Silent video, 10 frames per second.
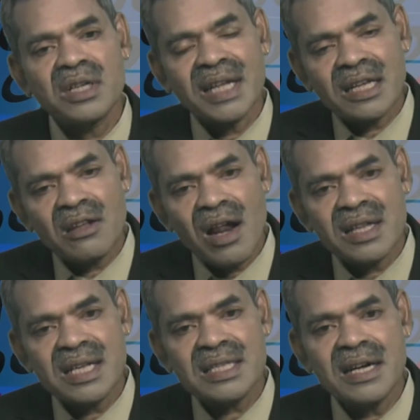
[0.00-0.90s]

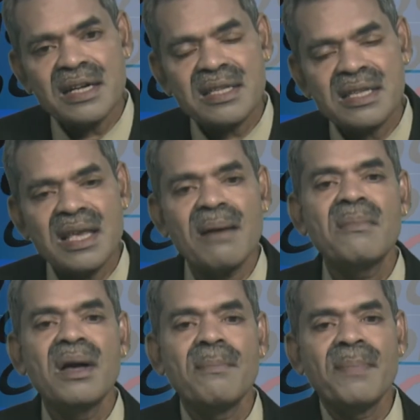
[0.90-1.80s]
technology centricism,
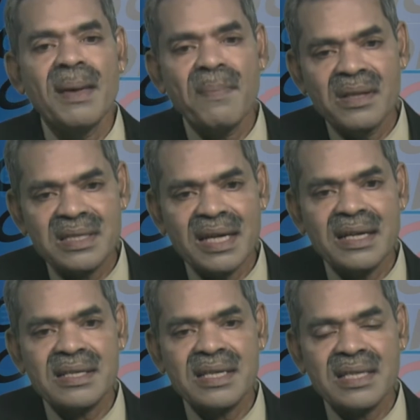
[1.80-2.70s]
people
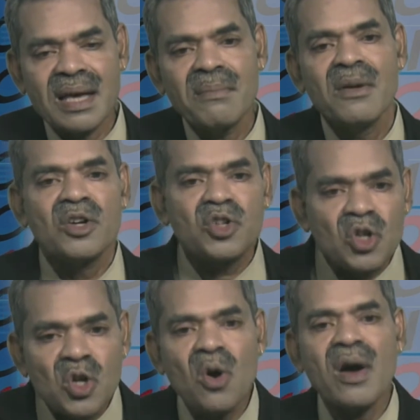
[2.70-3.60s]
centricism
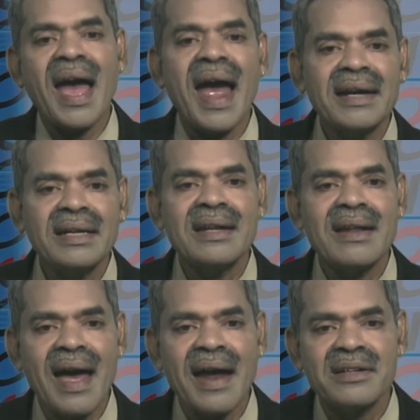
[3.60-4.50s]
should go hand in
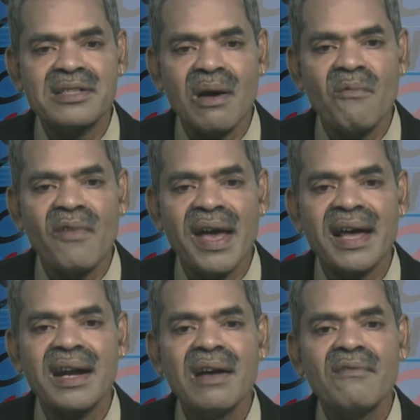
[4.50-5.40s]
hand
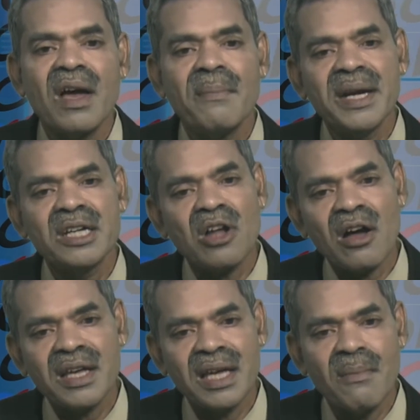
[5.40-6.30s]
somewhere. We have been
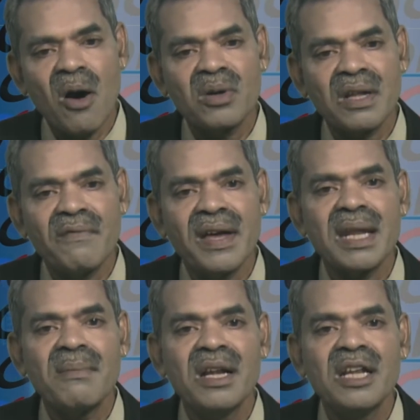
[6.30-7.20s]
talking about a
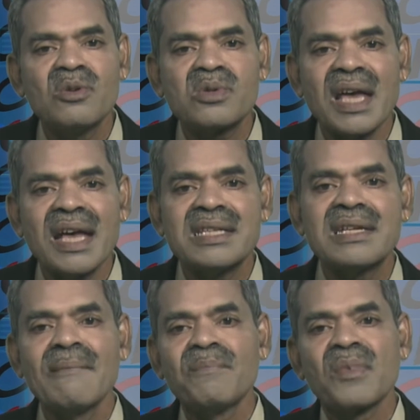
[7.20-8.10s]
variable usage,
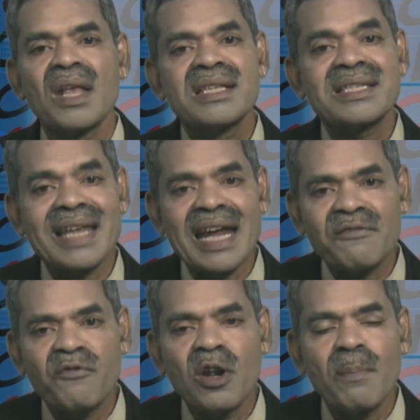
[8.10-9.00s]

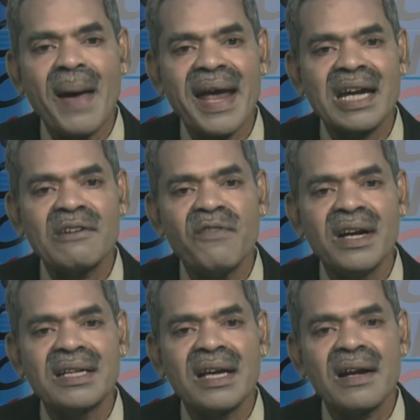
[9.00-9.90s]
stateful packet
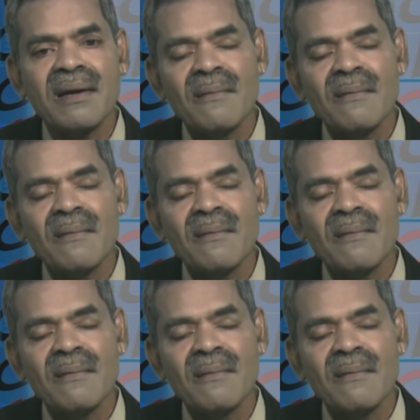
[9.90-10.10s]
filter.